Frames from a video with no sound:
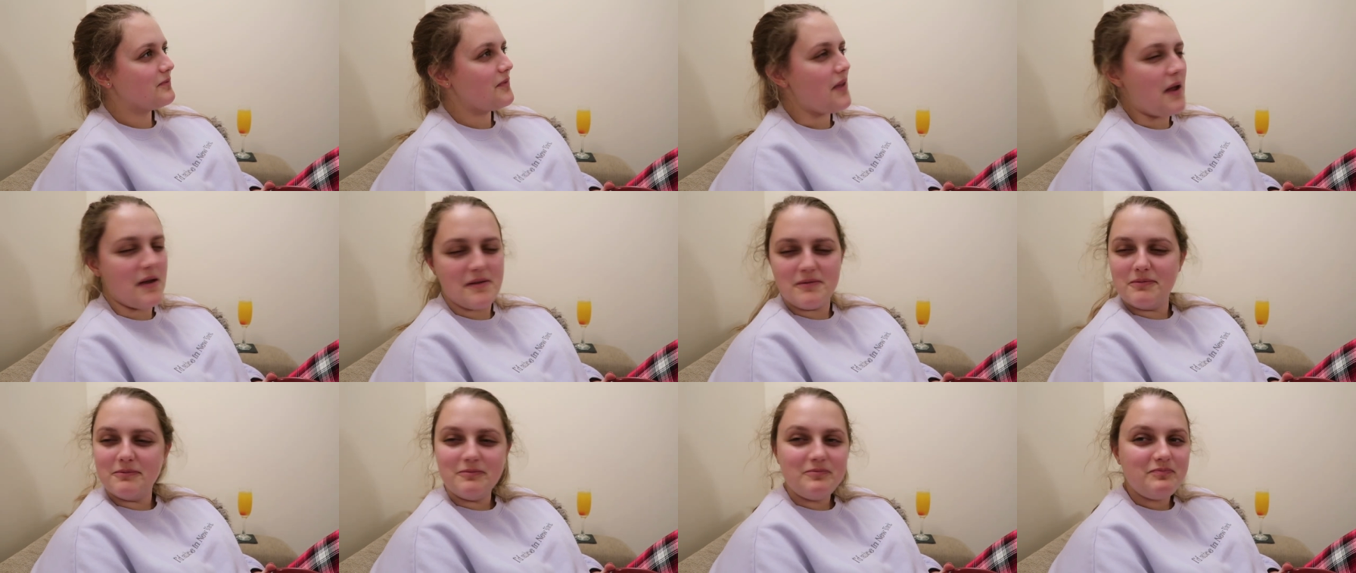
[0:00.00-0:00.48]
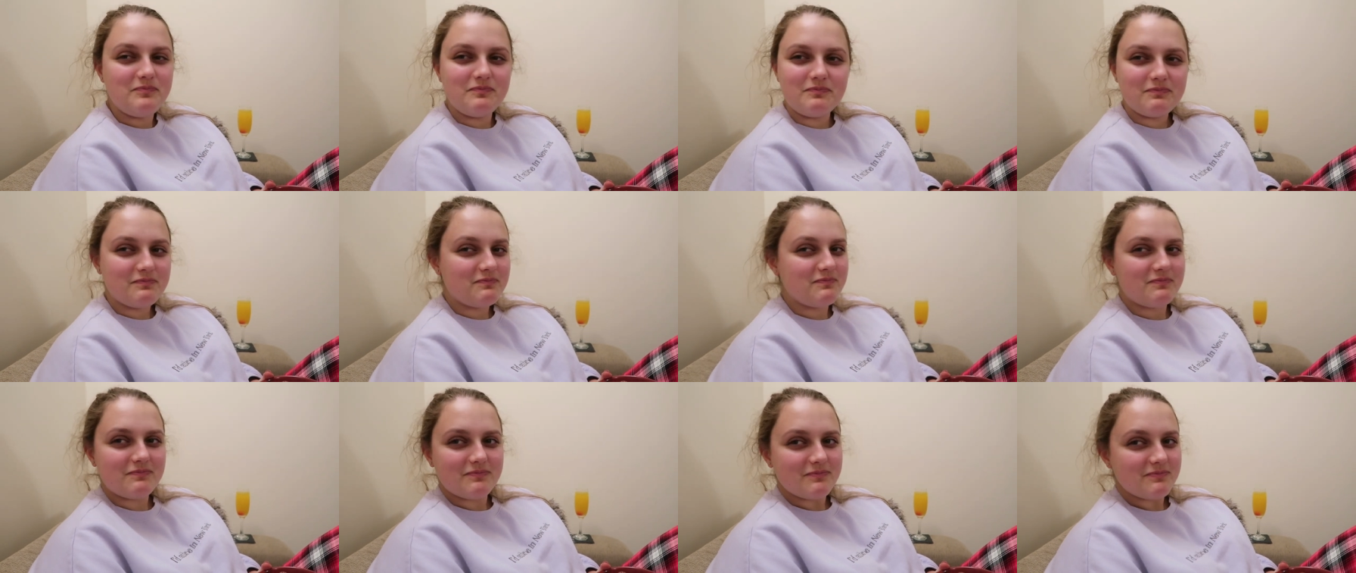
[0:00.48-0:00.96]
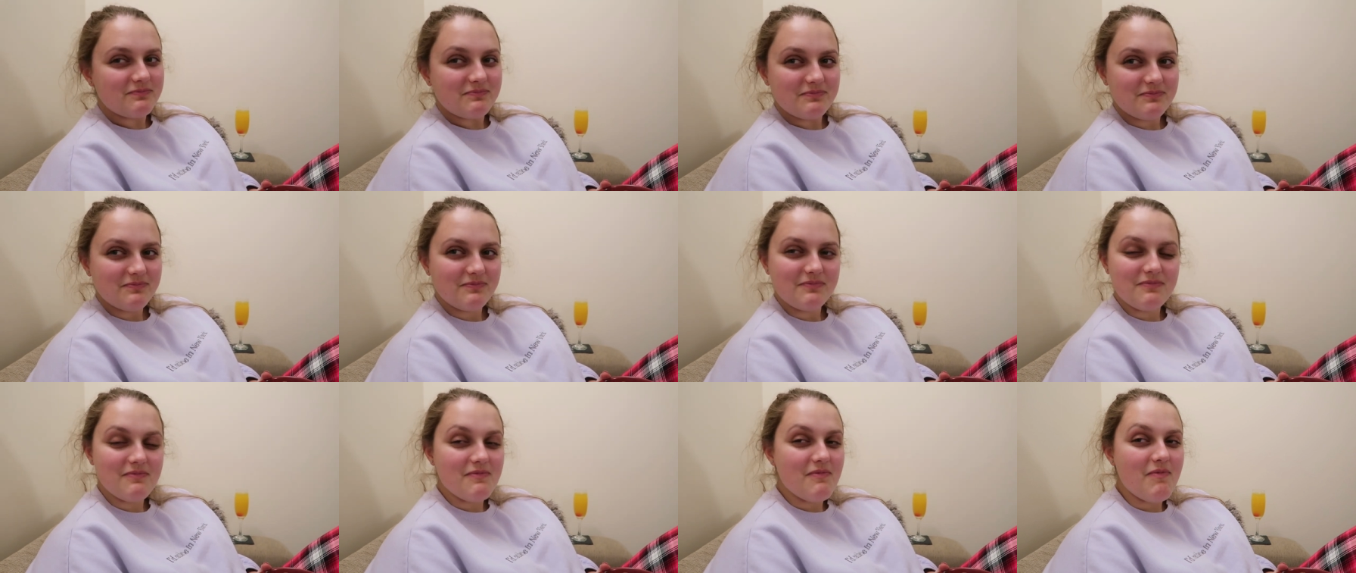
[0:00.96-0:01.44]
No.
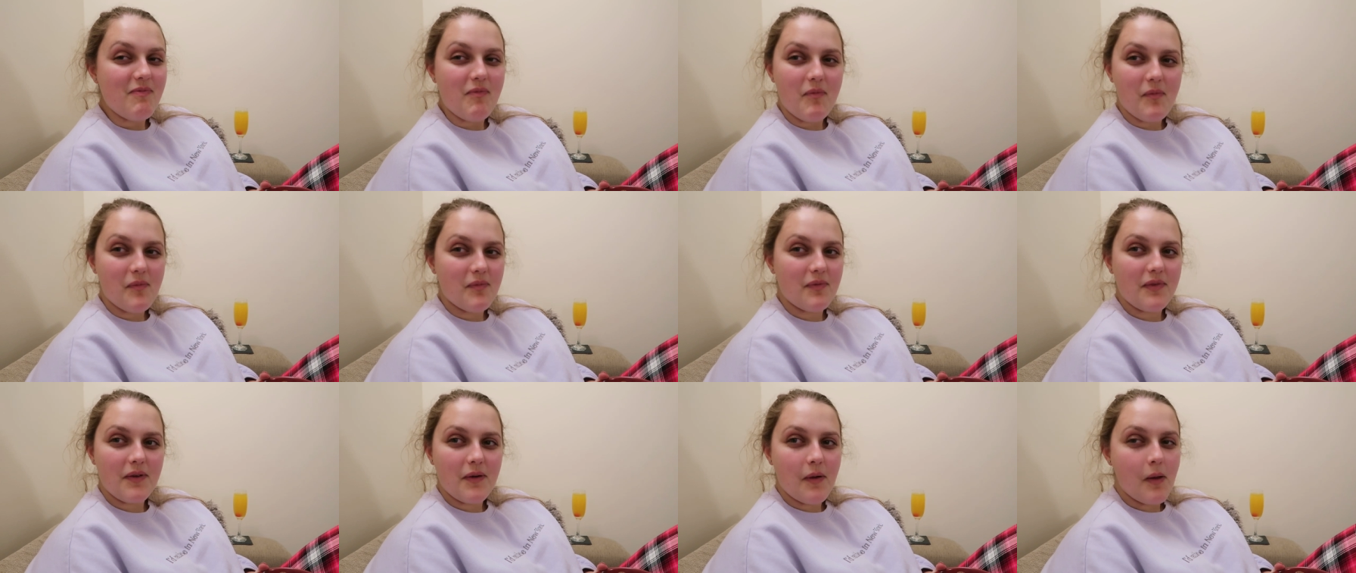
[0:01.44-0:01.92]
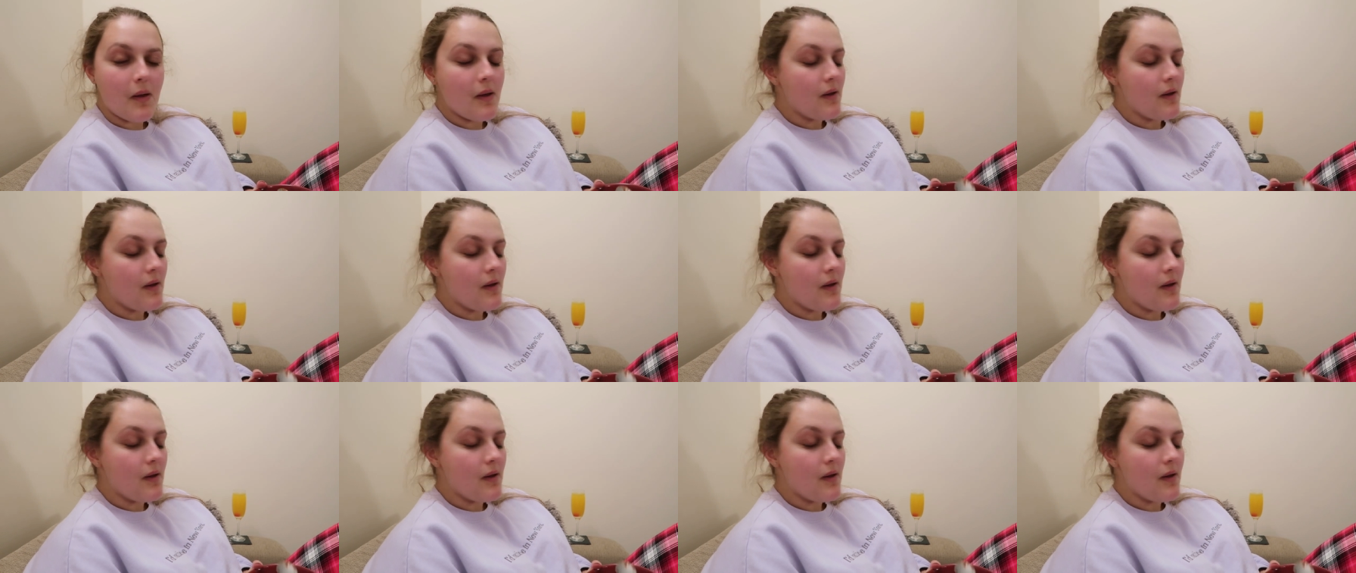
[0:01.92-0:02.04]
Really?